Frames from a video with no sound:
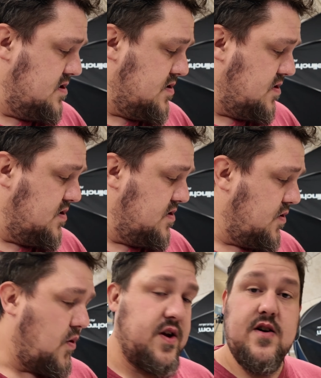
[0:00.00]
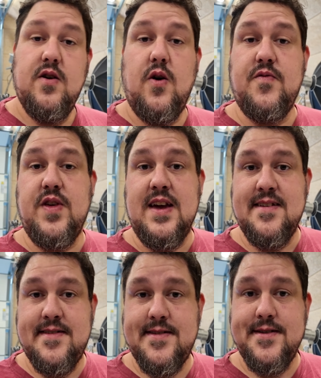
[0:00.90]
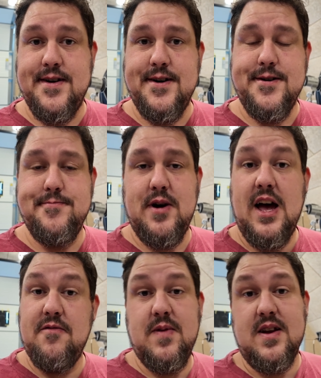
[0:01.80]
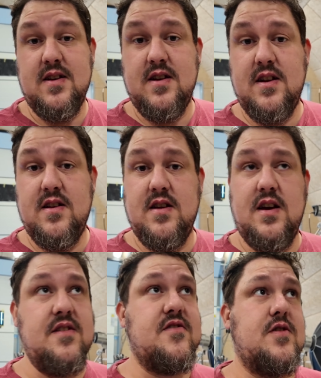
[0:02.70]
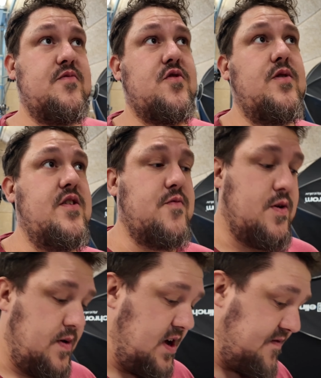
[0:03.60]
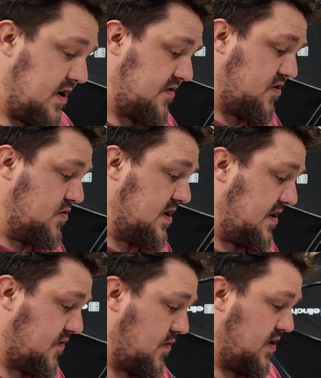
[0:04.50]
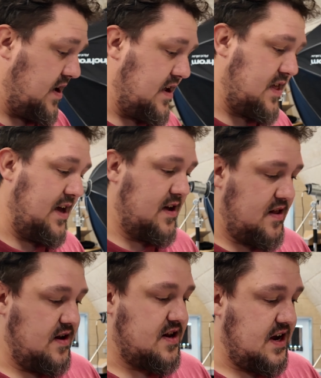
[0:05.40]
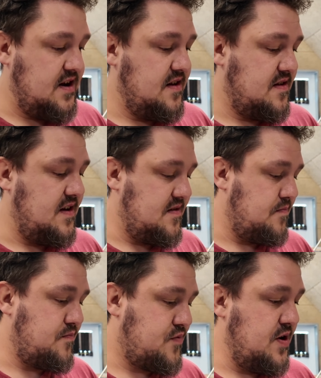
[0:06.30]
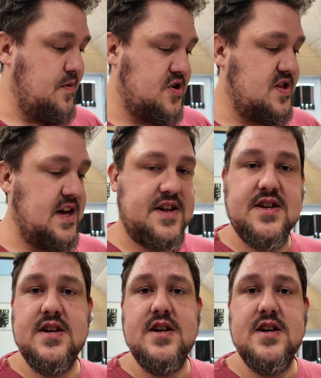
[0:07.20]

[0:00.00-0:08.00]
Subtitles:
order of things. I have made an Instagram story as well where I've asked you guys for it, and I think the tendency is pretty much that